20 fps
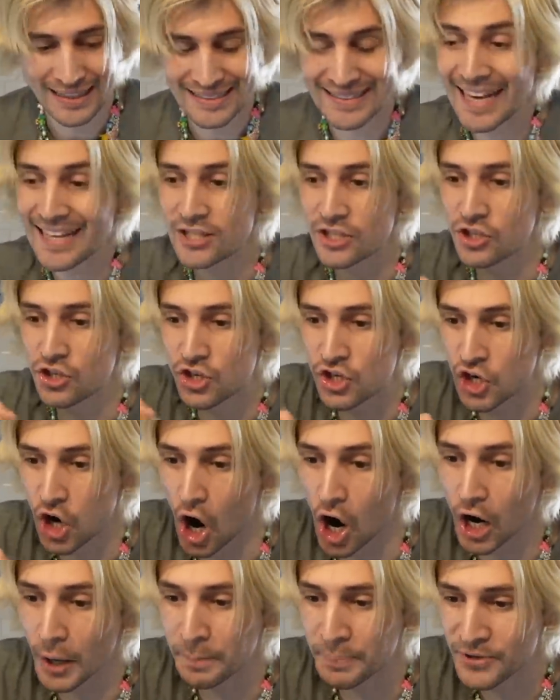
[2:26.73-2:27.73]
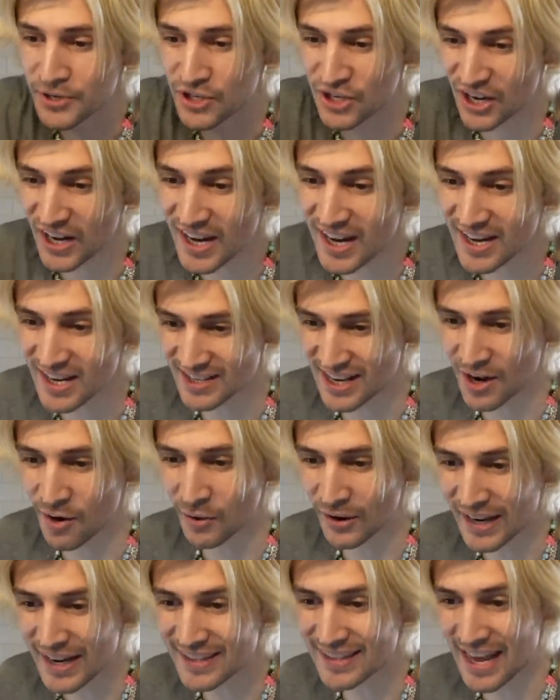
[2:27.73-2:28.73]
That's sharp cheese. I
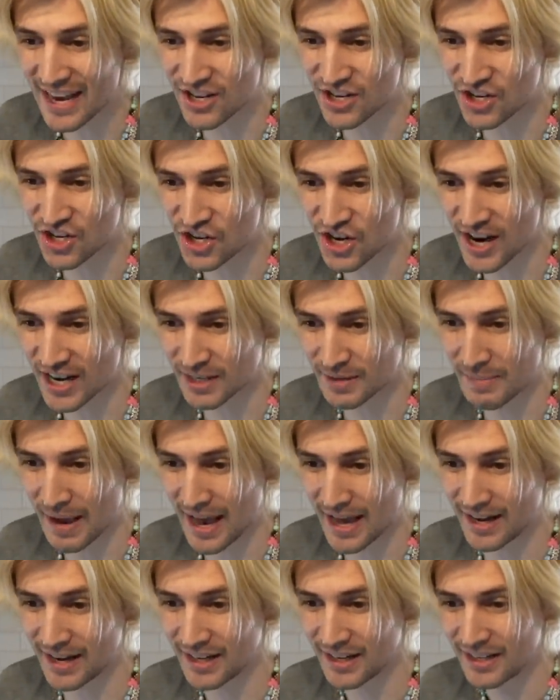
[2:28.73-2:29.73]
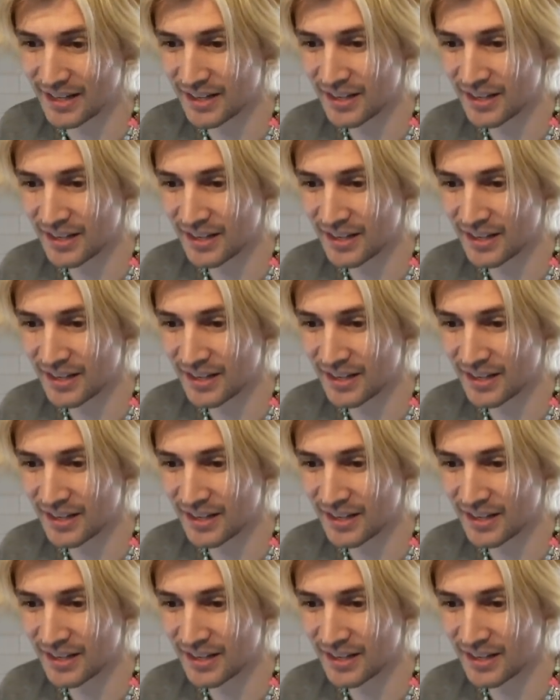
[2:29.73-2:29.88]
don't eat that shit, man.